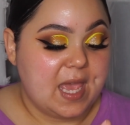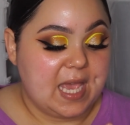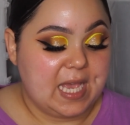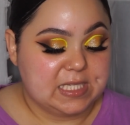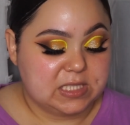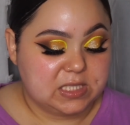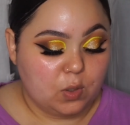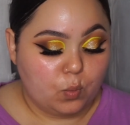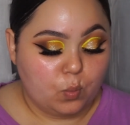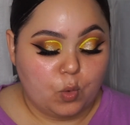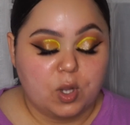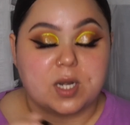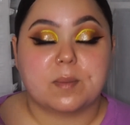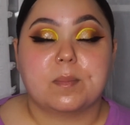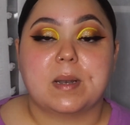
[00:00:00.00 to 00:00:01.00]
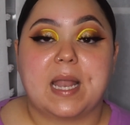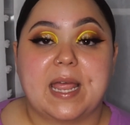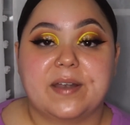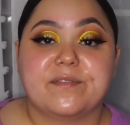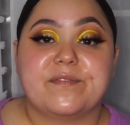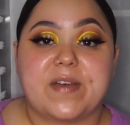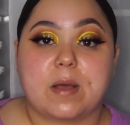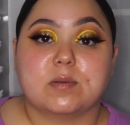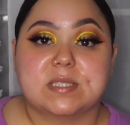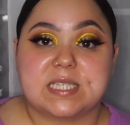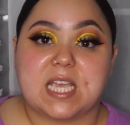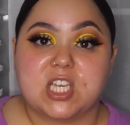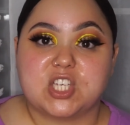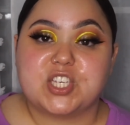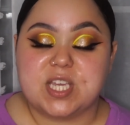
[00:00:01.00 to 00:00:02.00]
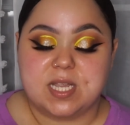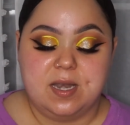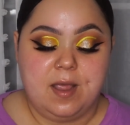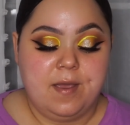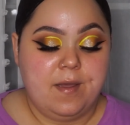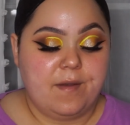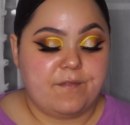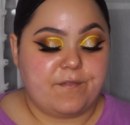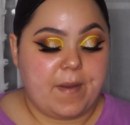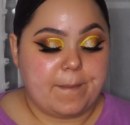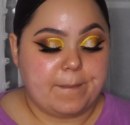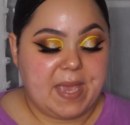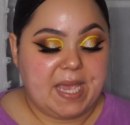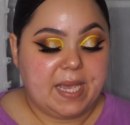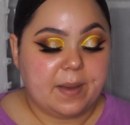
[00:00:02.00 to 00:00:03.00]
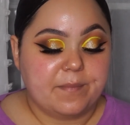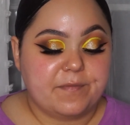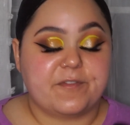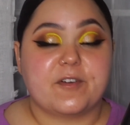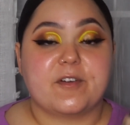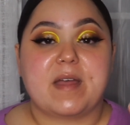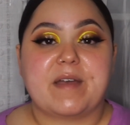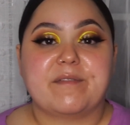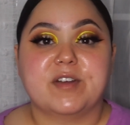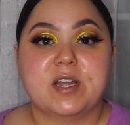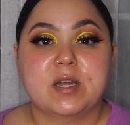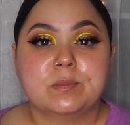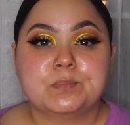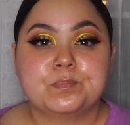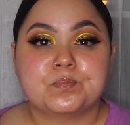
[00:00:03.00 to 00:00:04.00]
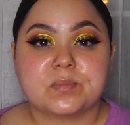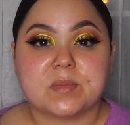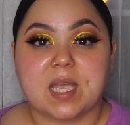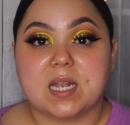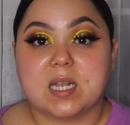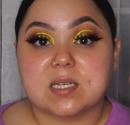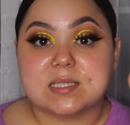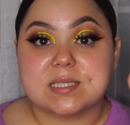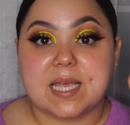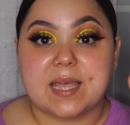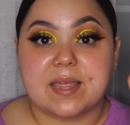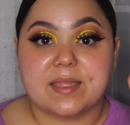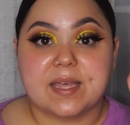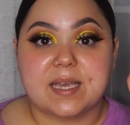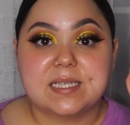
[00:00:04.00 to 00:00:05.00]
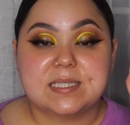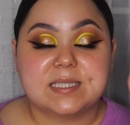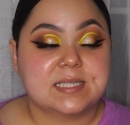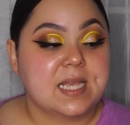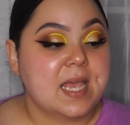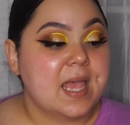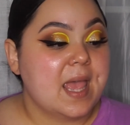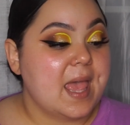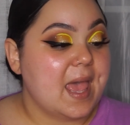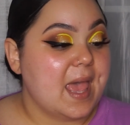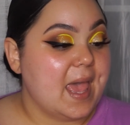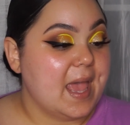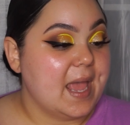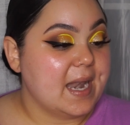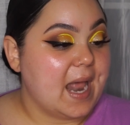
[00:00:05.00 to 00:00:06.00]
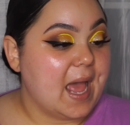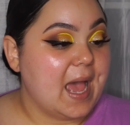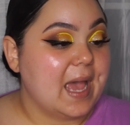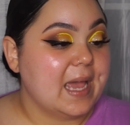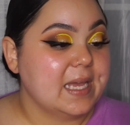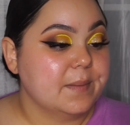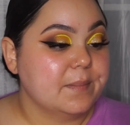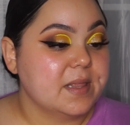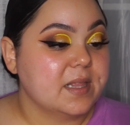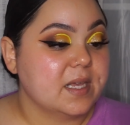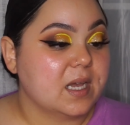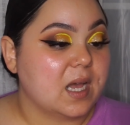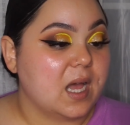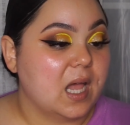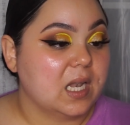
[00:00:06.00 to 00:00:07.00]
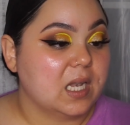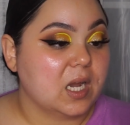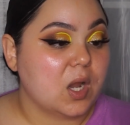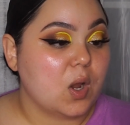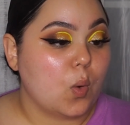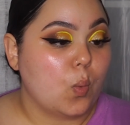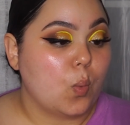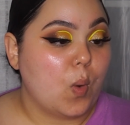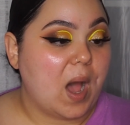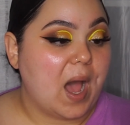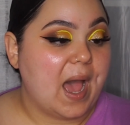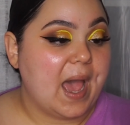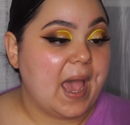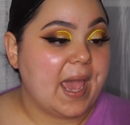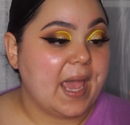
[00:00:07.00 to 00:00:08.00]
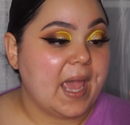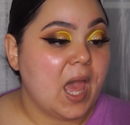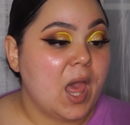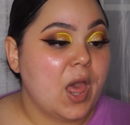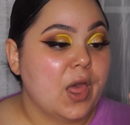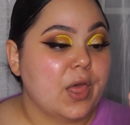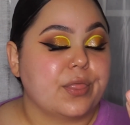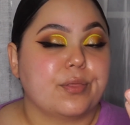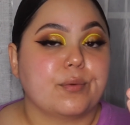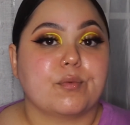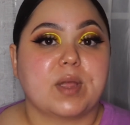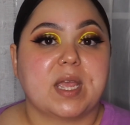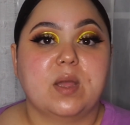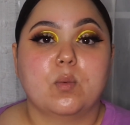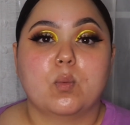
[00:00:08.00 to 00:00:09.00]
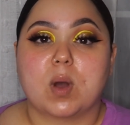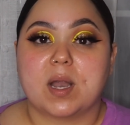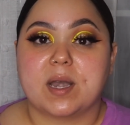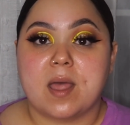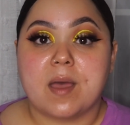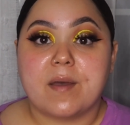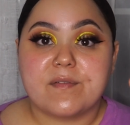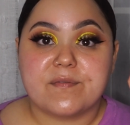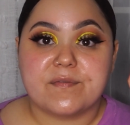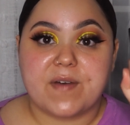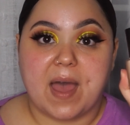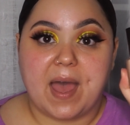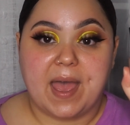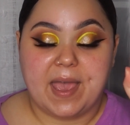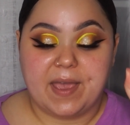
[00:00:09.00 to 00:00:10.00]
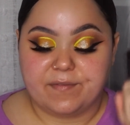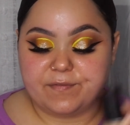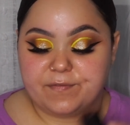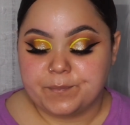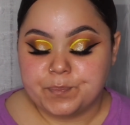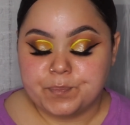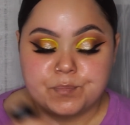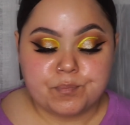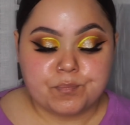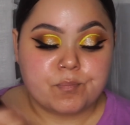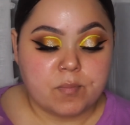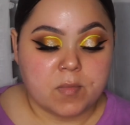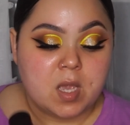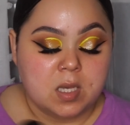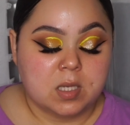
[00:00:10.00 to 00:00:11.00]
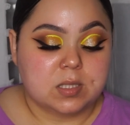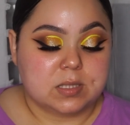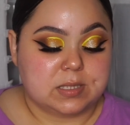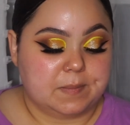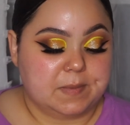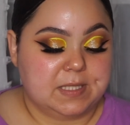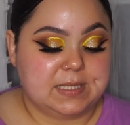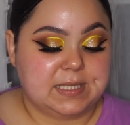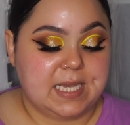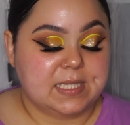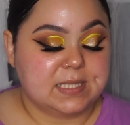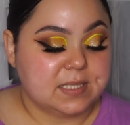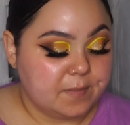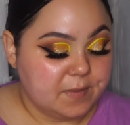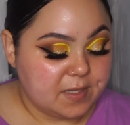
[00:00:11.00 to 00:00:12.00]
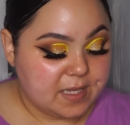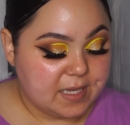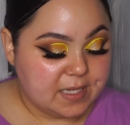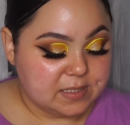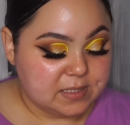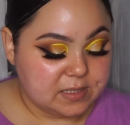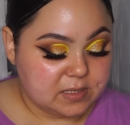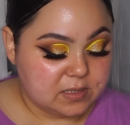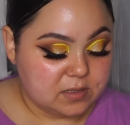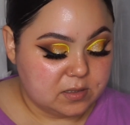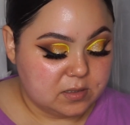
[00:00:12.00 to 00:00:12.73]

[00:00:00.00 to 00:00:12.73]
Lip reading: is the Water Blend foundation from Makeup Forever. It looks like this, and I am in the color Y315. So I'm gonna take some of this,